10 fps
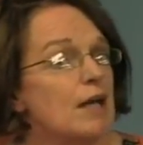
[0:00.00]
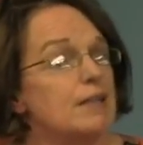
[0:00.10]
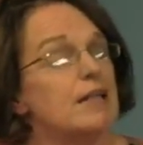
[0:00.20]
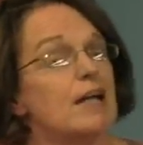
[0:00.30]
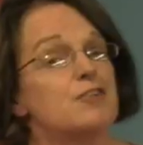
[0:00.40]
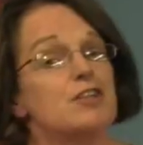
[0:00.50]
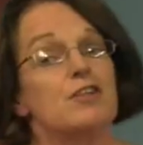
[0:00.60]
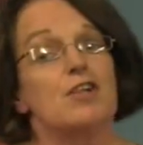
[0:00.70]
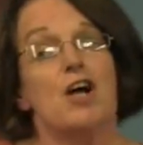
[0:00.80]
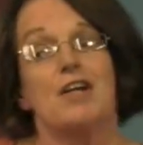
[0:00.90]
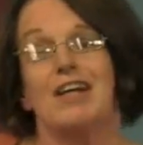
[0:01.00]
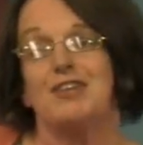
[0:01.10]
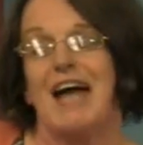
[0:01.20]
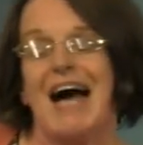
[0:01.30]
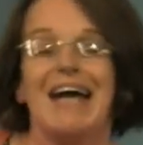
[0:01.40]
and he had to either learn how
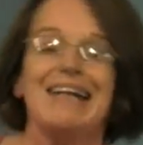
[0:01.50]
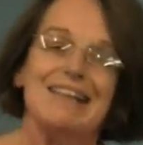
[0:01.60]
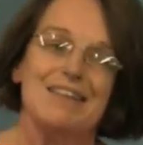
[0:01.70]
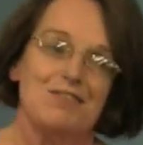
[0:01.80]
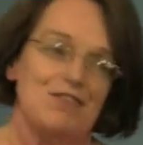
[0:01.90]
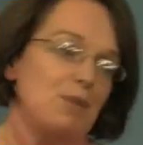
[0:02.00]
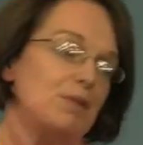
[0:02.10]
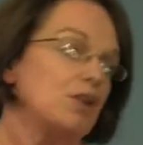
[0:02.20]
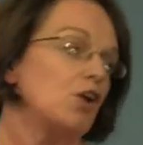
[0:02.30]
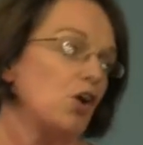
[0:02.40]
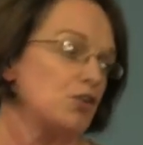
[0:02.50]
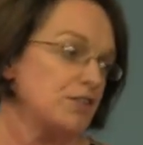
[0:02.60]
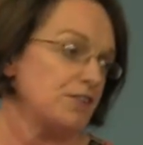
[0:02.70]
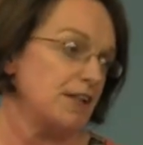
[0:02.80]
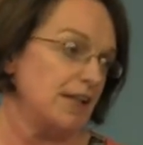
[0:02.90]
to handle his family or
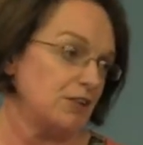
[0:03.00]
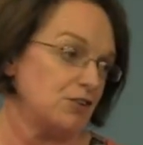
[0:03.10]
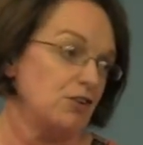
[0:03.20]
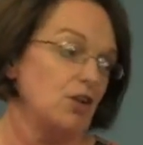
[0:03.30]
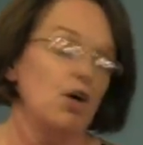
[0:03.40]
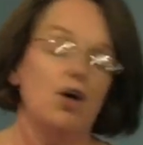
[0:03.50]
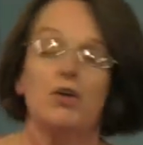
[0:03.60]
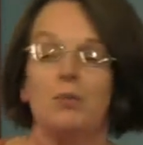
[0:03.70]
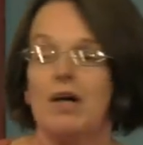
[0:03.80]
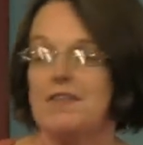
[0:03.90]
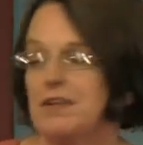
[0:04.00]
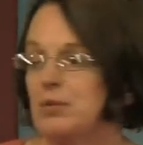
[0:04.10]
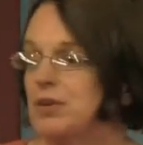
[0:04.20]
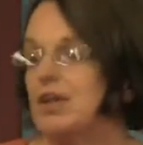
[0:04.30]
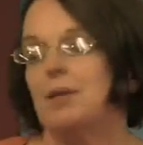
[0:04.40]
disconnect. Otherwise, he
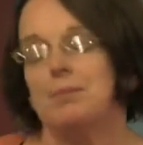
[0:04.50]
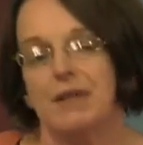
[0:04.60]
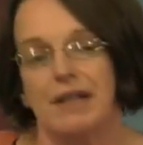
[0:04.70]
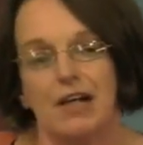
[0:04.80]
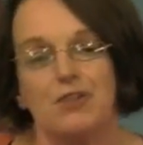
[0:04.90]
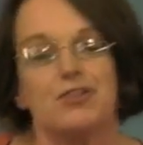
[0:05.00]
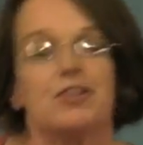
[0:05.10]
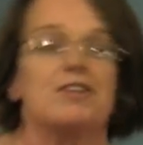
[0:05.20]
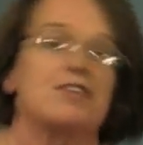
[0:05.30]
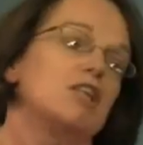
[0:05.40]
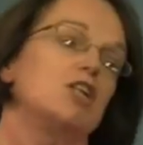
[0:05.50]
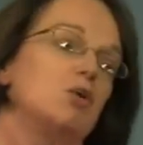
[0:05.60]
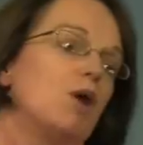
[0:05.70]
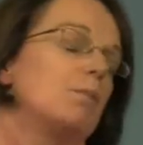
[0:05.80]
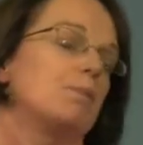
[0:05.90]
would not be allowed to
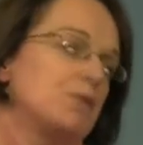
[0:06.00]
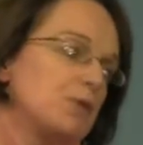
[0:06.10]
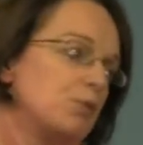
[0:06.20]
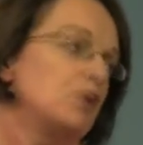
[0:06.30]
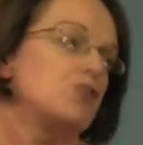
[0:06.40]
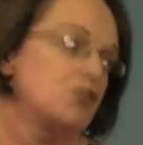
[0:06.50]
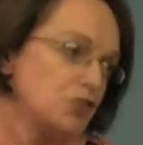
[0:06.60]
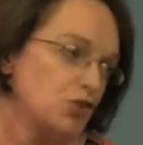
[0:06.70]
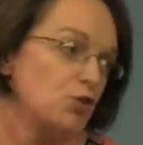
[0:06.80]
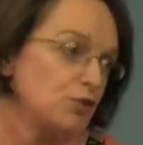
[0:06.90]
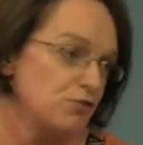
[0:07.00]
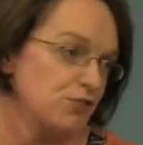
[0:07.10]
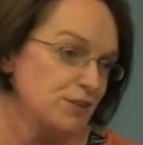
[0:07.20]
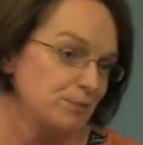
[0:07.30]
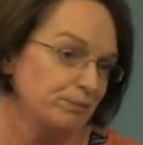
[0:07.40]
continue up the bridge to total
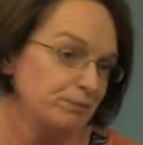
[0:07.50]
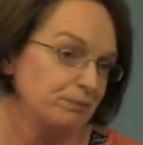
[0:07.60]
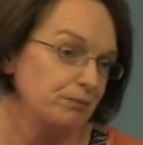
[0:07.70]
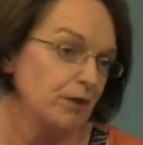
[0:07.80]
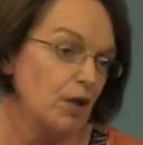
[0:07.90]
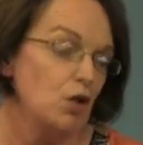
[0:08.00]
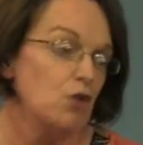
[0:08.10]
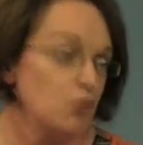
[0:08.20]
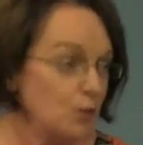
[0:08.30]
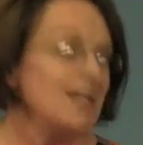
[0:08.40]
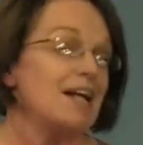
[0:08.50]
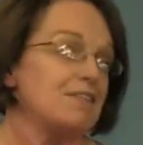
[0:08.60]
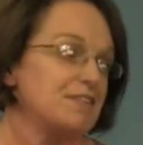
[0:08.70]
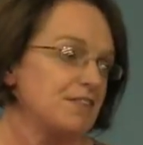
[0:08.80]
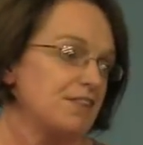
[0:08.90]
freedom. So he
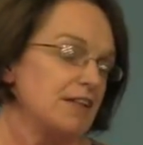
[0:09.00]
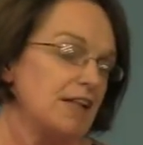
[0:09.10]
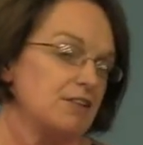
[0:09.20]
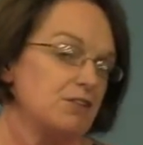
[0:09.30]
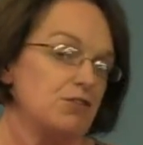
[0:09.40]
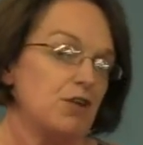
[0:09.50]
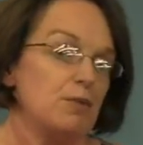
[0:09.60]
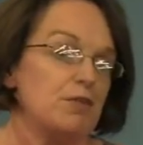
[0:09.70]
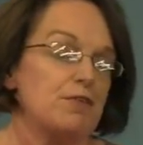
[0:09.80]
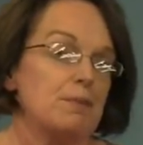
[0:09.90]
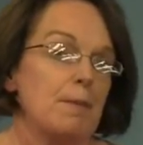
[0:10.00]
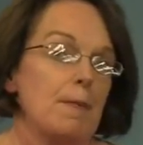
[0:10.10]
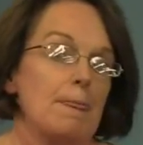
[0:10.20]
has disconnected from us.